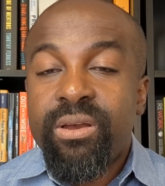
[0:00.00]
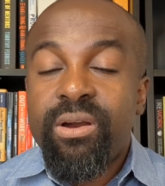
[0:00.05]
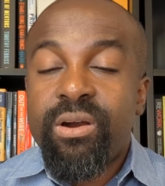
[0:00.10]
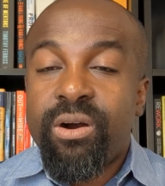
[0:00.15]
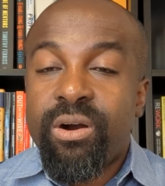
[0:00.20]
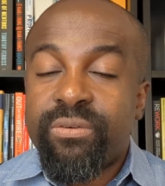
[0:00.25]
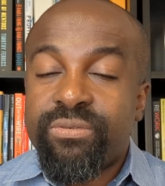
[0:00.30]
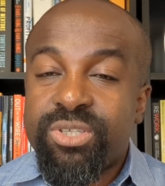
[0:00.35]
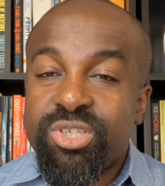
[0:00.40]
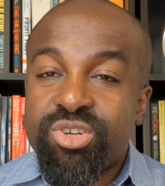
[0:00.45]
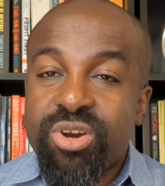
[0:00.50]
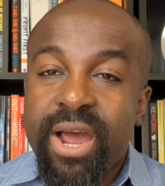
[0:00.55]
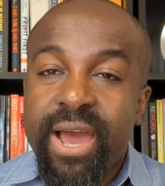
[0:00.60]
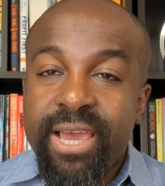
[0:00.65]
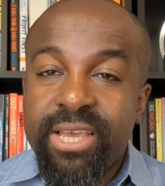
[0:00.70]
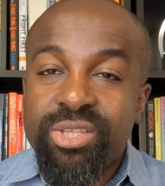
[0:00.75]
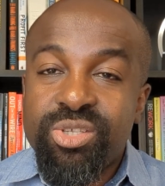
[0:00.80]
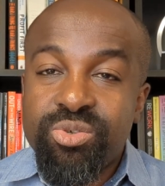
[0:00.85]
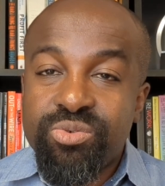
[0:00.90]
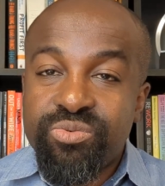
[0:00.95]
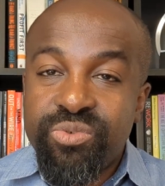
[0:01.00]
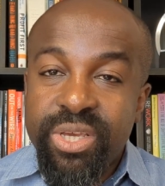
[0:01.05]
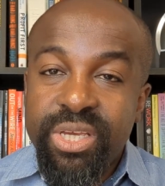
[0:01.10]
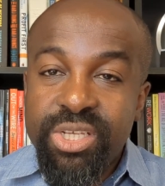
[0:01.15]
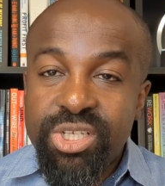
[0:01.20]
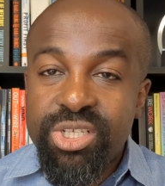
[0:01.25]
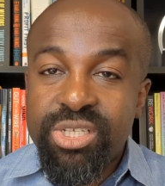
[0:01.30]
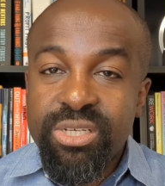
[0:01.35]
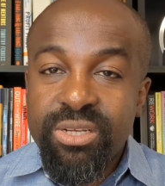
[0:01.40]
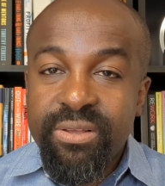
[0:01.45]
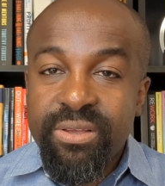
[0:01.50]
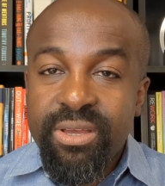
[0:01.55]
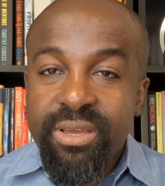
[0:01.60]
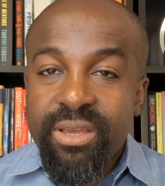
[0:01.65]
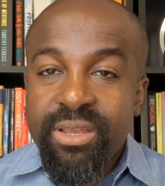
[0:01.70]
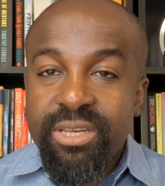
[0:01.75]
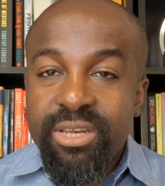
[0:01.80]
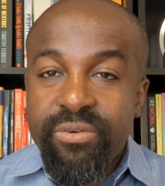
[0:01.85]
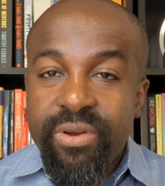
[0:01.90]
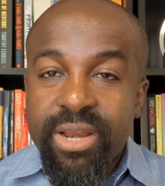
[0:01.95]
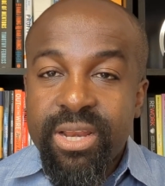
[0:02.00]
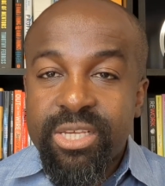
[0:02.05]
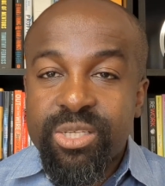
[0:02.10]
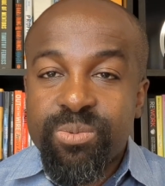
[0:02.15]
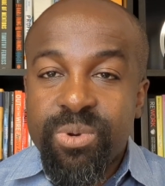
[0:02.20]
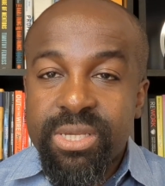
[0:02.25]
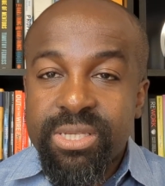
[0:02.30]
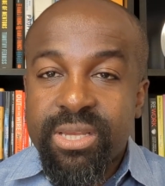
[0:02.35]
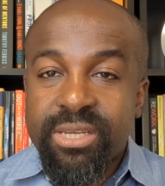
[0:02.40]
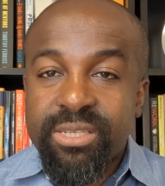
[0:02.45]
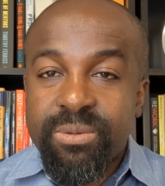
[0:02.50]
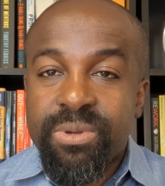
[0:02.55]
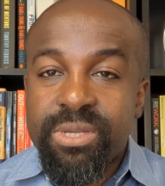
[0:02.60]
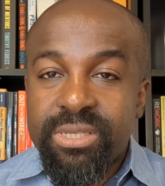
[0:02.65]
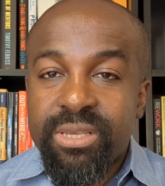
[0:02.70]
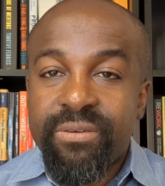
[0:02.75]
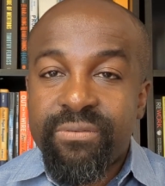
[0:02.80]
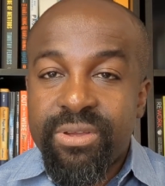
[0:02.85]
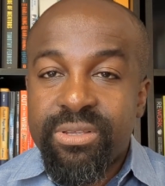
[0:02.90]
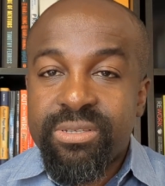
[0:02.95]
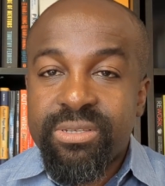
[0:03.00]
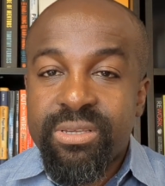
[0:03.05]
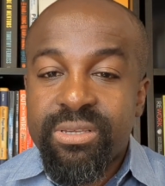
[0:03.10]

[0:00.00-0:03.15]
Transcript: of trying to reach Direct Express customer service.